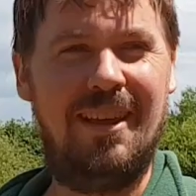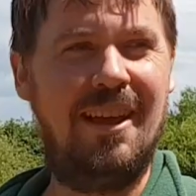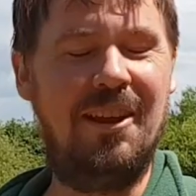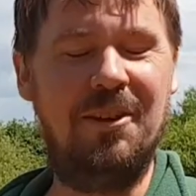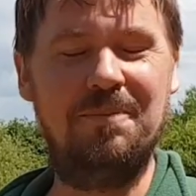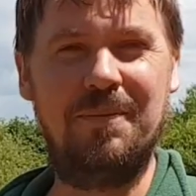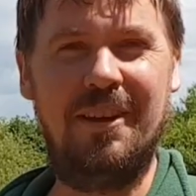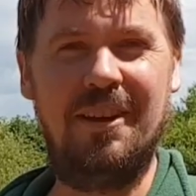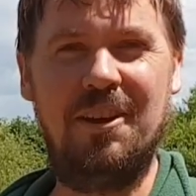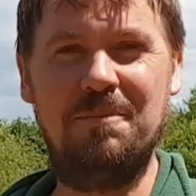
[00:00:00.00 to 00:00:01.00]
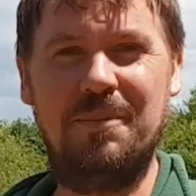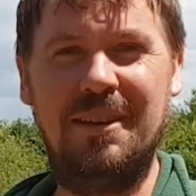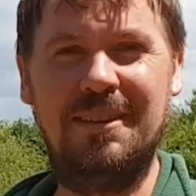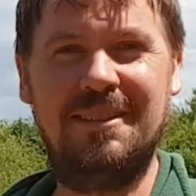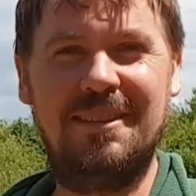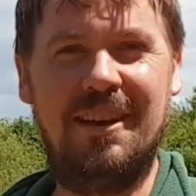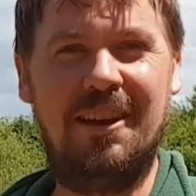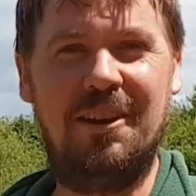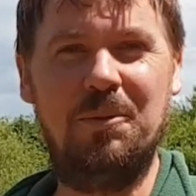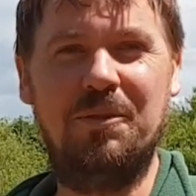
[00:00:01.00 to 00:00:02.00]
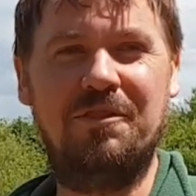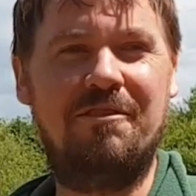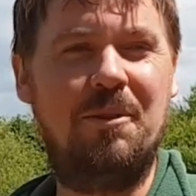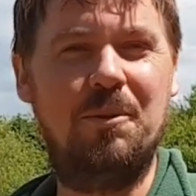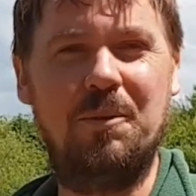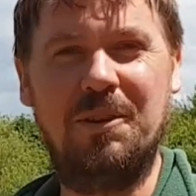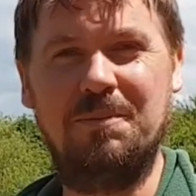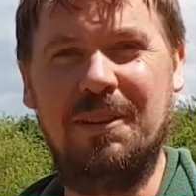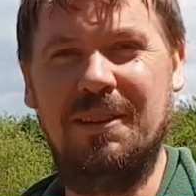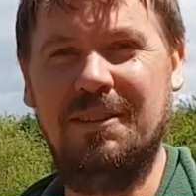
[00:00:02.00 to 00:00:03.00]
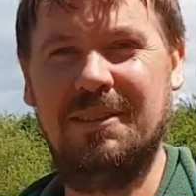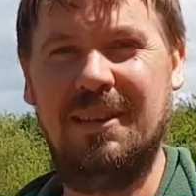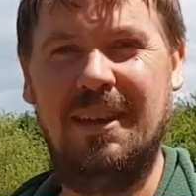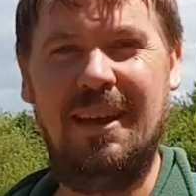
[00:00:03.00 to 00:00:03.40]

Hello, I'm Pete. I work for Groundwork West Midlands